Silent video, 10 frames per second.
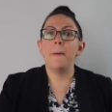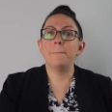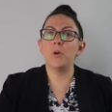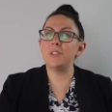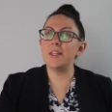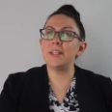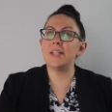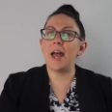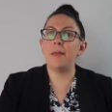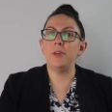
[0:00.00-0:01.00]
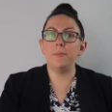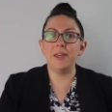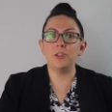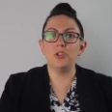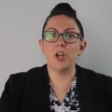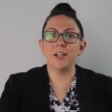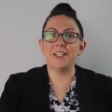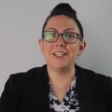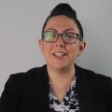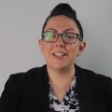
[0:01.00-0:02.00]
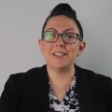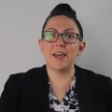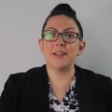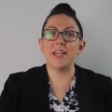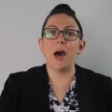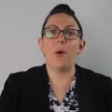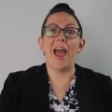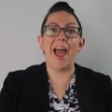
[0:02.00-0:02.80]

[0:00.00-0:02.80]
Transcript: Most of the time, you'll be instructed to discuss how